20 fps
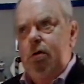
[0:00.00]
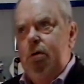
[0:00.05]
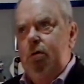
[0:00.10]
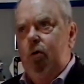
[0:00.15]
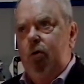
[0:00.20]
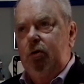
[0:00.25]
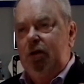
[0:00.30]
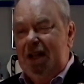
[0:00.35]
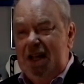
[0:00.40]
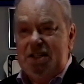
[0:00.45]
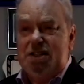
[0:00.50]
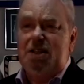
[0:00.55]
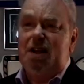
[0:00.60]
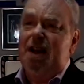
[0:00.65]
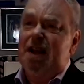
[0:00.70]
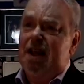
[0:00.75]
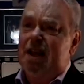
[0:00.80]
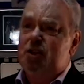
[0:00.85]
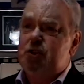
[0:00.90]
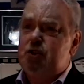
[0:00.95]
or lesson,
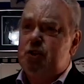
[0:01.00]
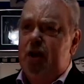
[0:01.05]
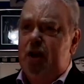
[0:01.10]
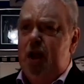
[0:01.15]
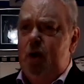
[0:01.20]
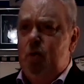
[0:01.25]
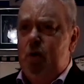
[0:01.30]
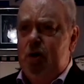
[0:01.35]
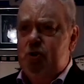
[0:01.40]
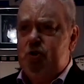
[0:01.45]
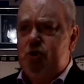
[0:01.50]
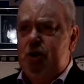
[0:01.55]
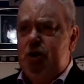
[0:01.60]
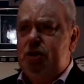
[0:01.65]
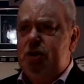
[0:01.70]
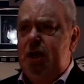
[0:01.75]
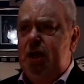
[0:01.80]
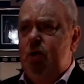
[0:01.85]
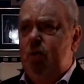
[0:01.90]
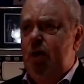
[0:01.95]
I guess, that I want you to
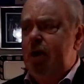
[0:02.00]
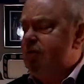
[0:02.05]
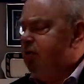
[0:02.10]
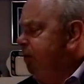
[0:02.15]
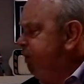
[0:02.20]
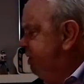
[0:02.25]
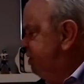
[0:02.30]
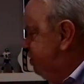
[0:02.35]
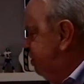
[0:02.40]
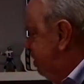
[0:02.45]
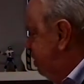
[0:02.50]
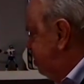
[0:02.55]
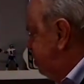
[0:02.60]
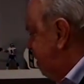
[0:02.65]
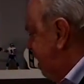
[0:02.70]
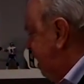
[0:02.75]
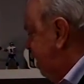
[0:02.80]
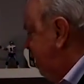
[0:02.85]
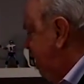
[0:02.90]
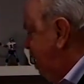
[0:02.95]
take away from this is
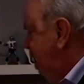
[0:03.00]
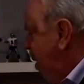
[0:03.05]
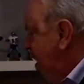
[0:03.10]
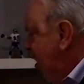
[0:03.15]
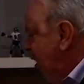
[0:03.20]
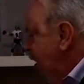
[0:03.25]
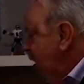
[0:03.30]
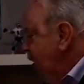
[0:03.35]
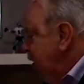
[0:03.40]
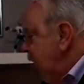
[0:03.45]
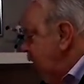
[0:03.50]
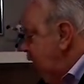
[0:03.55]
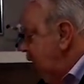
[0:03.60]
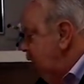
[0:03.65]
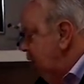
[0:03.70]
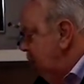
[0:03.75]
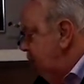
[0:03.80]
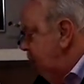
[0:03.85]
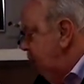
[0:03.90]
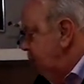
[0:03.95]
that
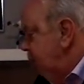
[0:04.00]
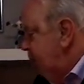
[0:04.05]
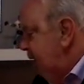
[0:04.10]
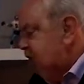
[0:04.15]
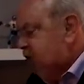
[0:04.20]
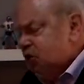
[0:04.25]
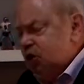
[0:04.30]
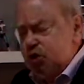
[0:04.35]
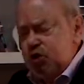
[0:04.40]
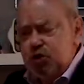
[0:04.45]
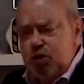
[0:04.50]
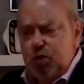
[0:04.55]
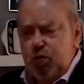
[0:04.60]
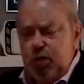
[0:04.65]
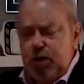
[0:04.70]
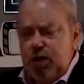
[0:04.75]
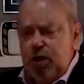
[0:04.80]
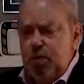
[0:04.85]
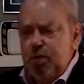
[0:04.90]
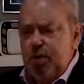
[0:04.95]
the message that
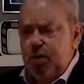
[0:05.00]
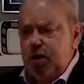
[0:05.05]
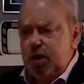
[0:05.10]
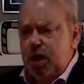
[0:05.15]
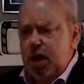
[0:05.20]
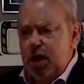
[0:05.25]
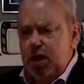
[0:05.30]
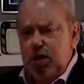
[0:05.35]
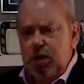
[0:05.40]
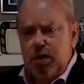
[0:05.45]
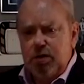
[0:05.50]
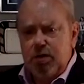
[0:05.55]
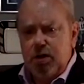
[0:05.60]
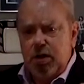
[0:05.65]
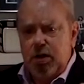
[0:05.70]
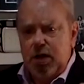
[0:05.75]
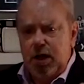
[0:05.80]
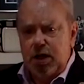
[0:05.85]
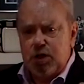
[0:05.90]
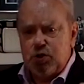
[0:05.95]
we communicate in the
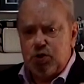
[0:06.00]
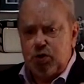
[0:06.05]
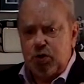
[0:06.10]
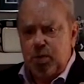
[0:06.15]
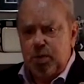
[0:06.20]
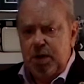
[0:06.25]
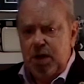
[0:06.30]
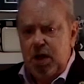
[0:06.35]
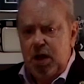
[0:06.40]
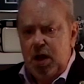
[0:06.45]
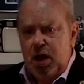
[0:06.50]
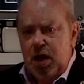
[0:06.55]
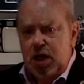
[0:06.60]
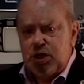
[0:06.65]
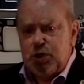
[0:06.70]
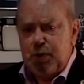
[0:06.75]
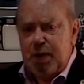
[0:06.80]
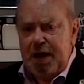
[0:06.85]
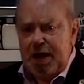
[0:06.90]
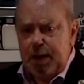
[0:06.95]
classroom
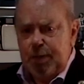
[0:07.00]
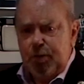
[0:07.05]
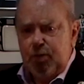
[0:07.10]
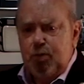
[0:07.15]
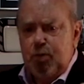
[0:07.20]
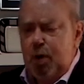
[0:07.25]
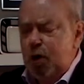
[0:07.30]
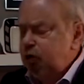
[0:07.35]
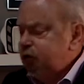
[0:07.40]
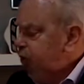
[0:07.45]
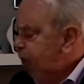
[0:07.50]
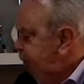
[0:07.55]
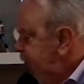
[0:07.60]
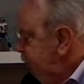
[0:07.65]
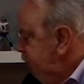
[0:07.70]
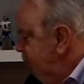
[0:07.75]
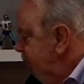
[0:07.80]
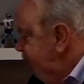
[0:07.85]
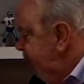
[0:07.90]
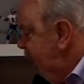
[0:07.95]
is made up of multiple
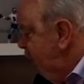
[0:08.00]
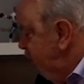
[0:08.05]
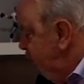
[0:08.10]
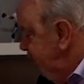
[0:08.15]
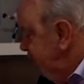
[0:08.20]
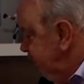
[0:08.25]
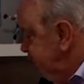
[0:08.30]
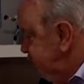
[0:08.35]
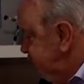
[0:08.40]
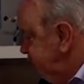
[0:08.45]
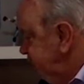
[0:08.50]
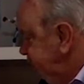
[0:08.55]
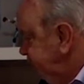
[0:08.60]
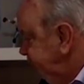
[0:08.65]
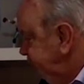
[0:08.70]
components.